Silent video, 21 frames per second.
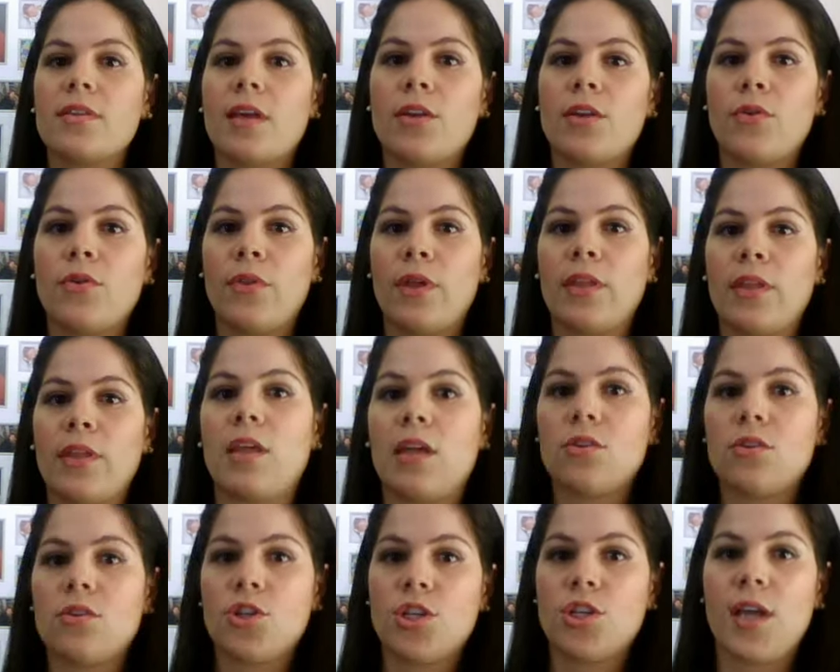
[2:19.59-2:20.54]
I know that
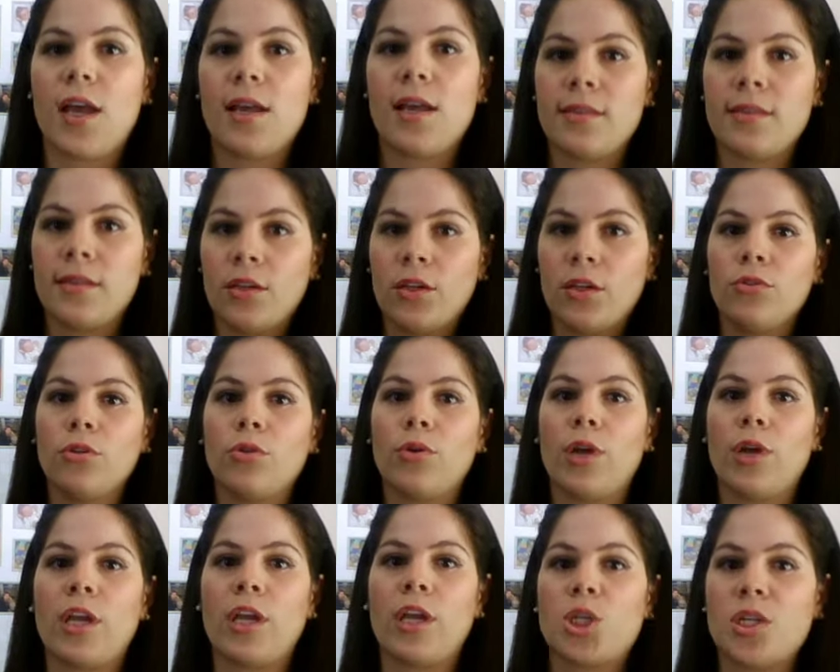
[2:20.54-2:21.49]
she has a little
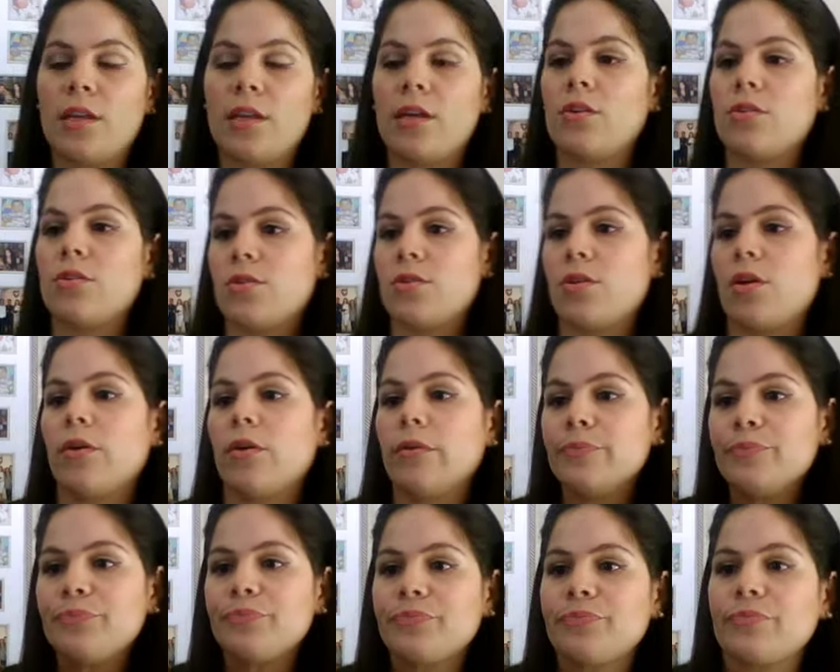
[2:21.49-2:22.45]
location there, so
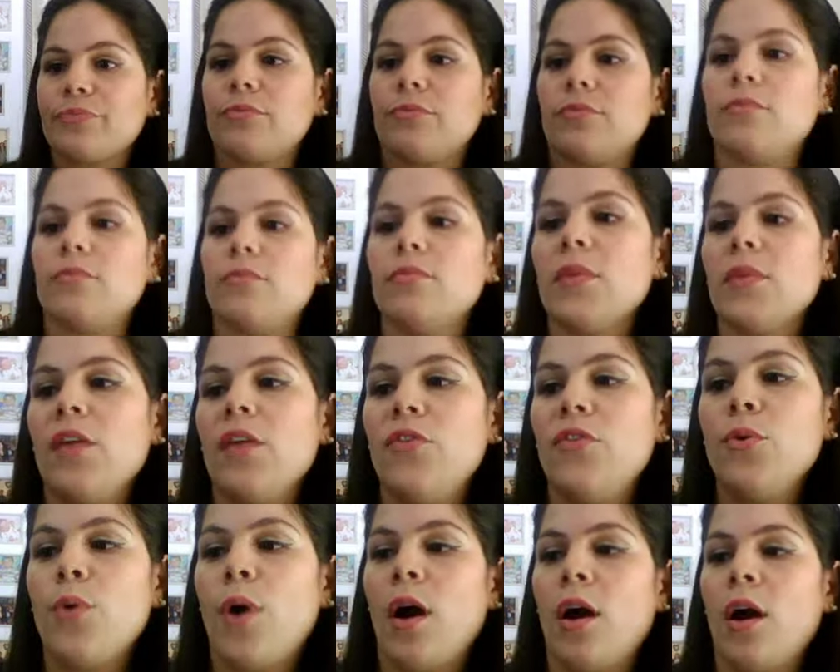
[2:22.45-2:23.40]
if
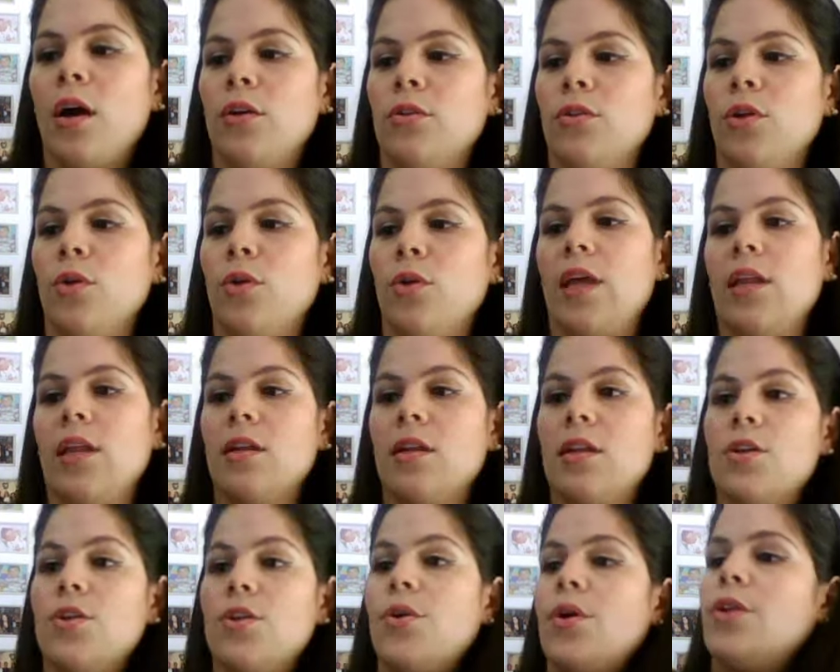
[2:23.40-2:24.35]
you are located
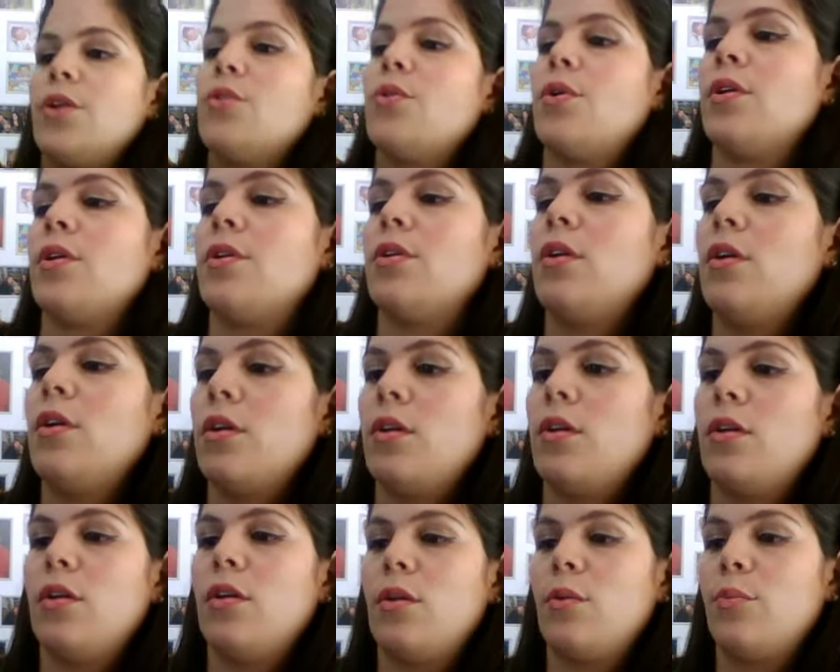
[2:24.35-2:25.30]
in New York, you could
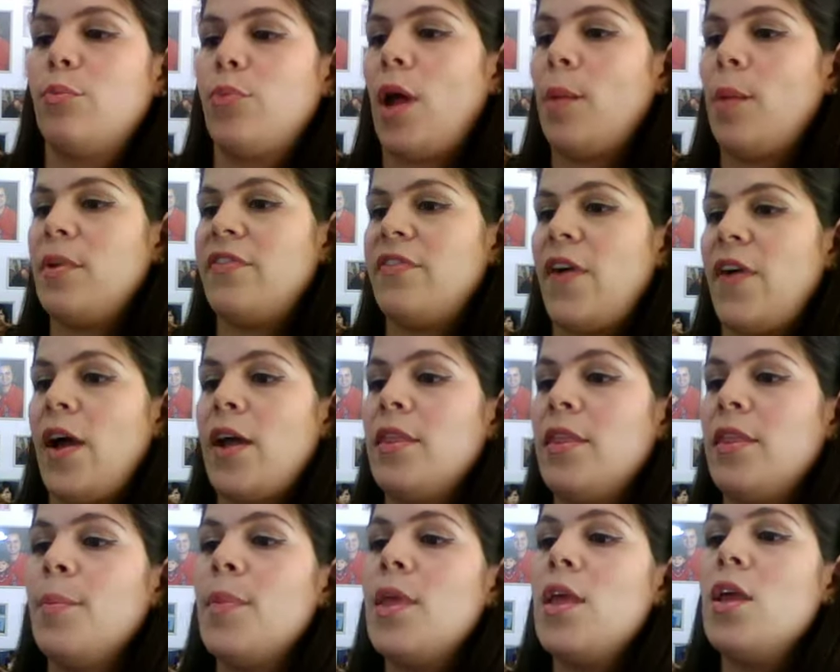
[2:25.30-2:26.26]
probably find
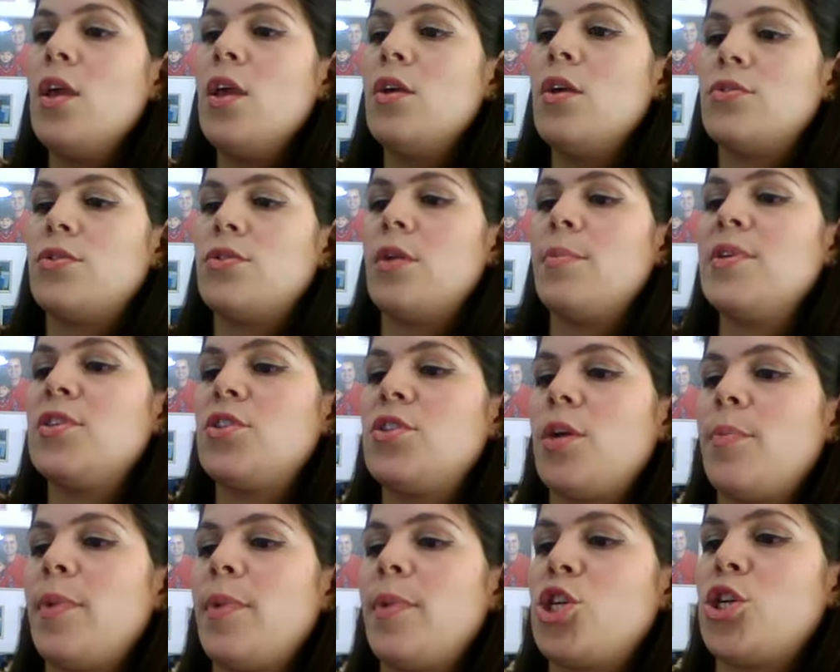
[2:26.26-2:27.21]
them. So let me
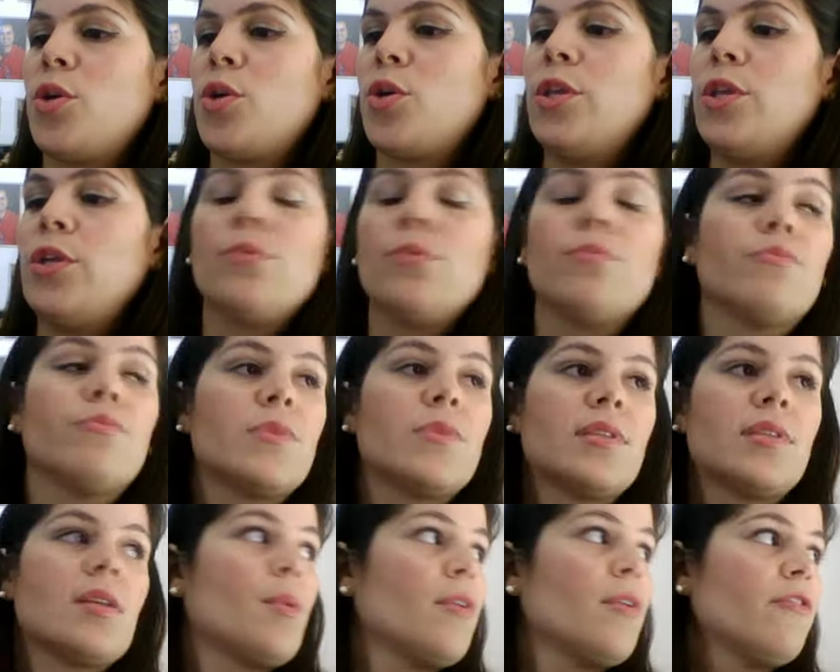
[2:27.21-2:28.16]
start by showing you
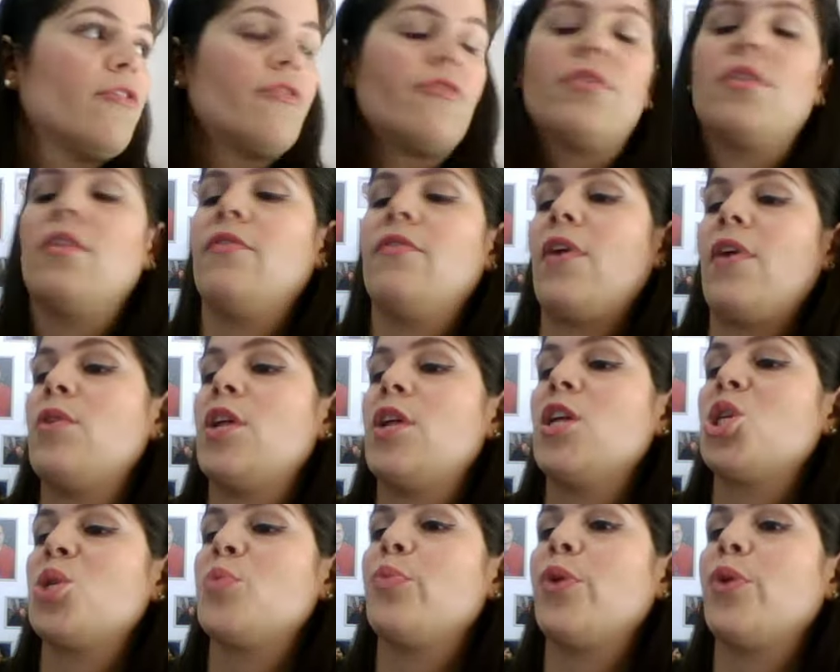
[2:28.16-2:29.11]
some of the
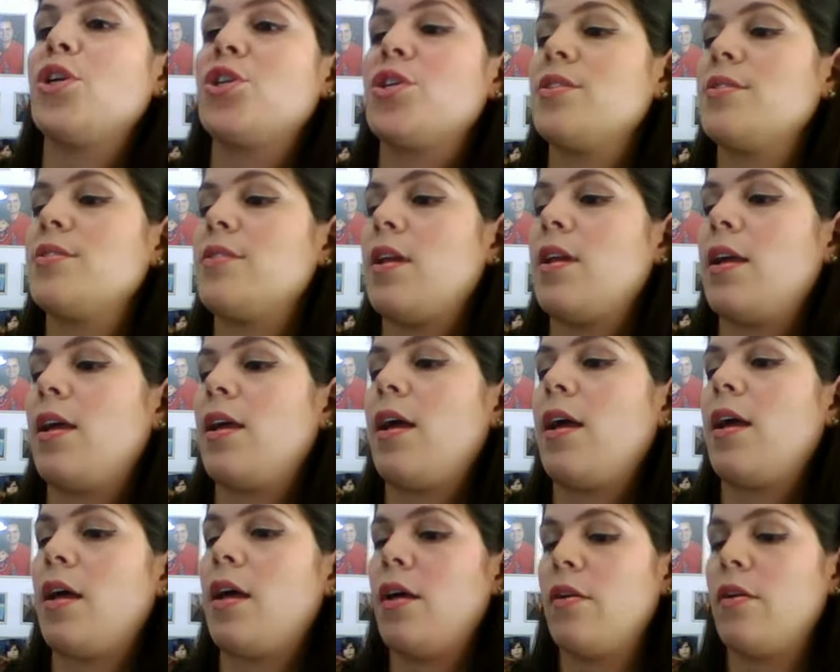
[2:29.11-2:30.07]
foundation brushes that I
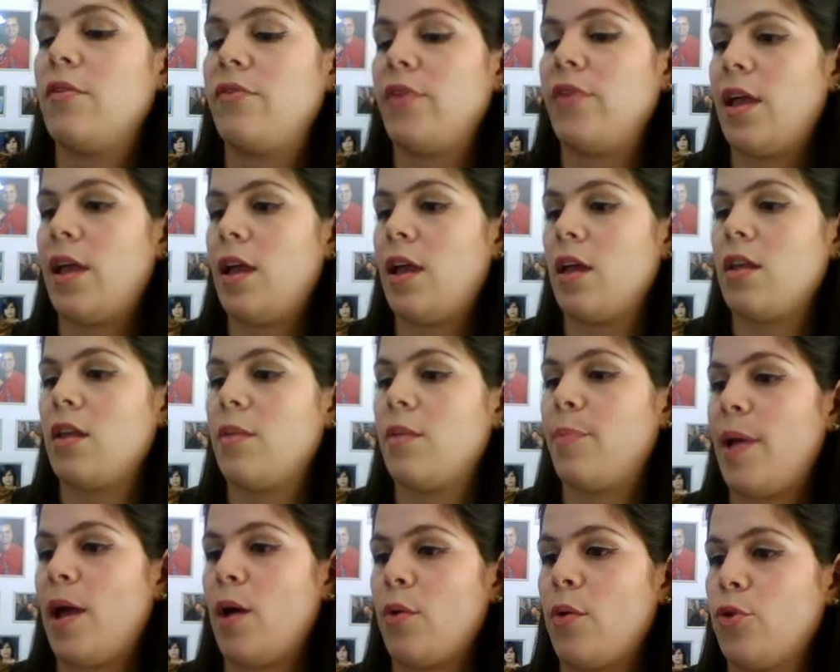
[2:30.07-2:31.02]
have and the
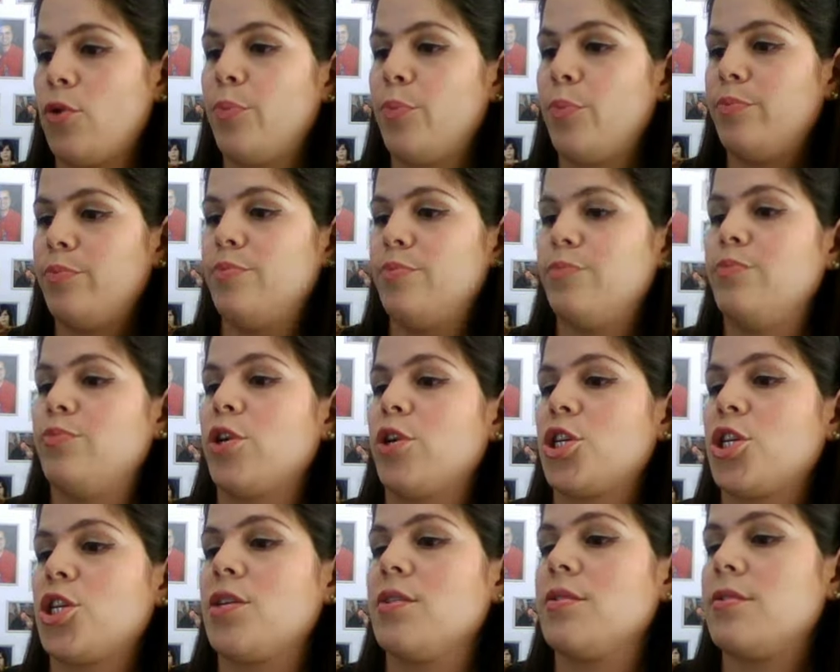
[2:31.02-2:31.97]
powder
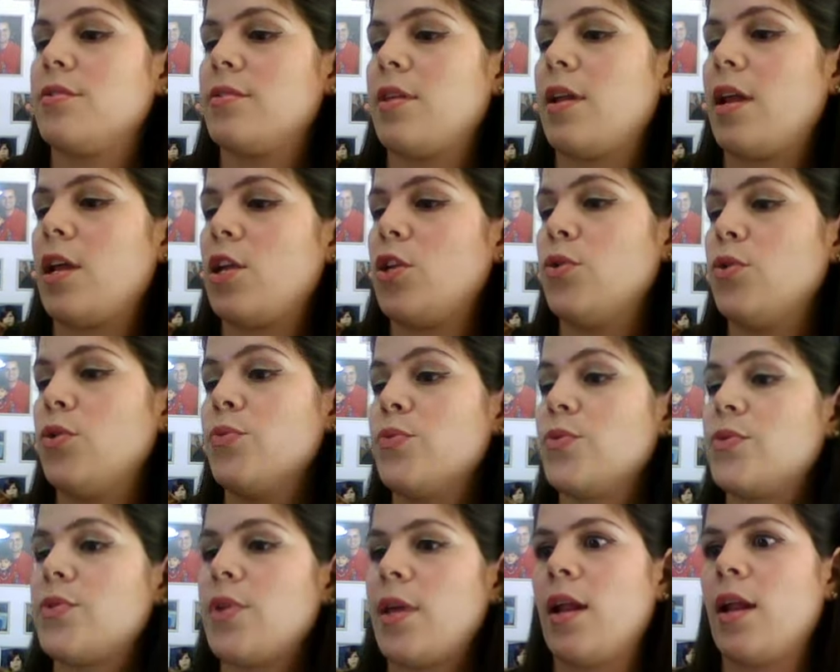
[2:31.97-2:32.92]
brushes that I use
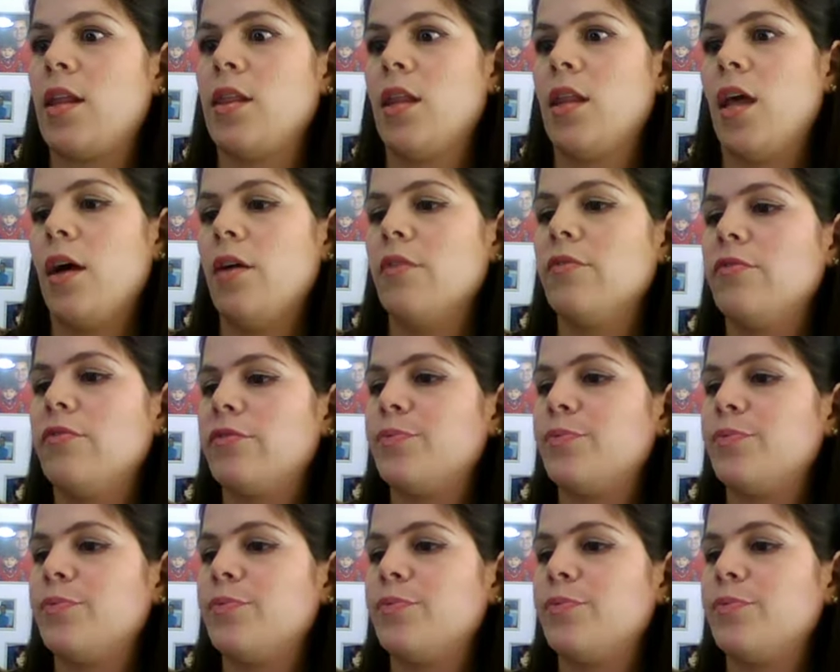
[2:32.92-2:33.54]
and I love.